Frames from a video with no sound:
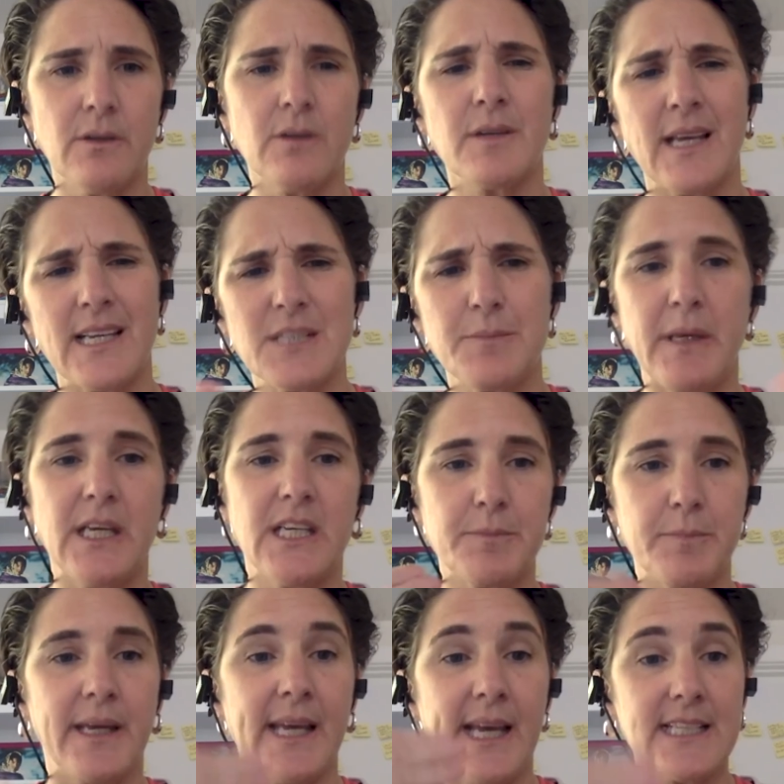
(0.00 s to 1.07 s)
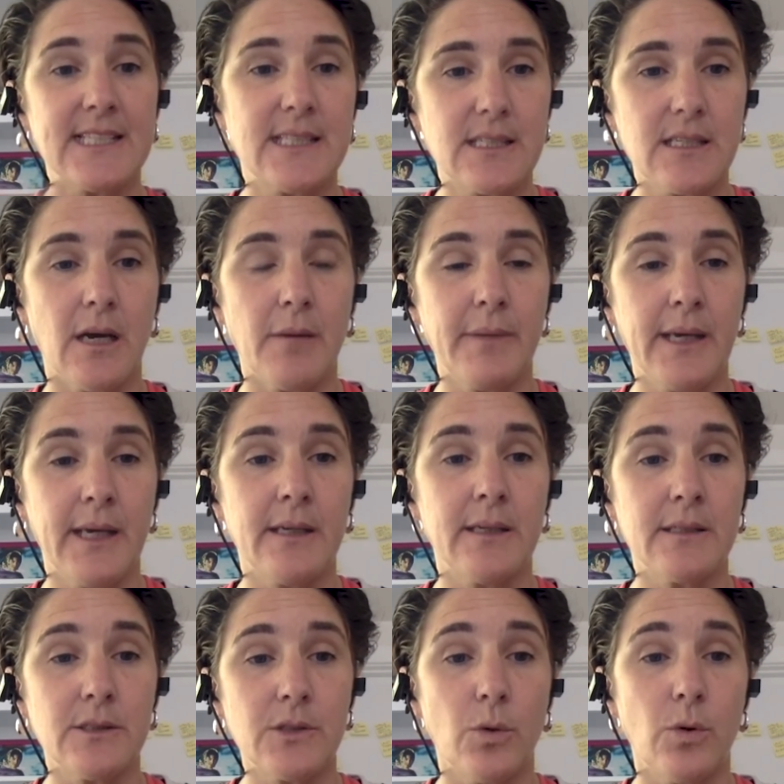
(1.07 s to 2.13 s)
not guest speakers, but guests come
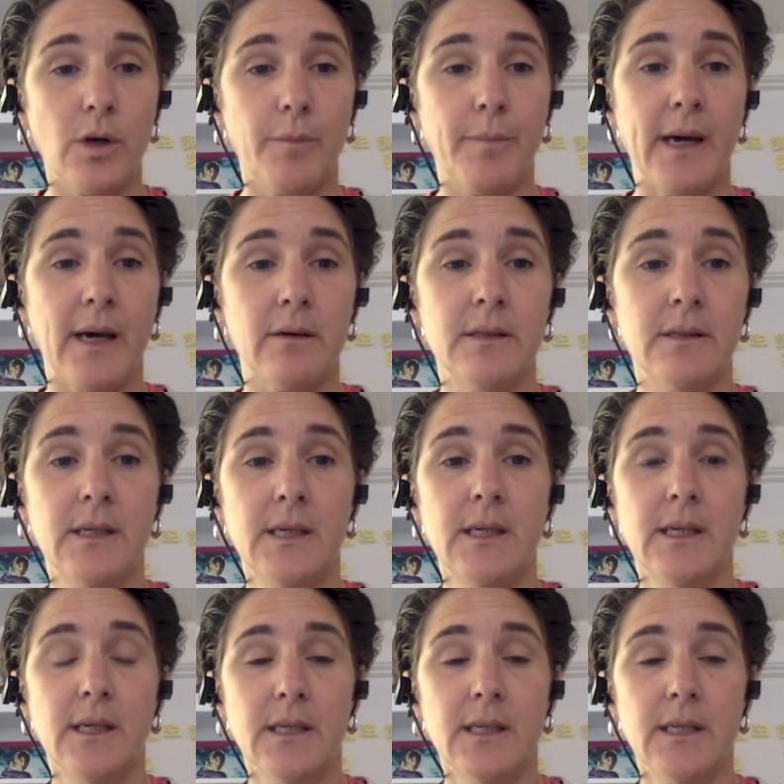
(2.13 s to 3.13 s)
in and talk about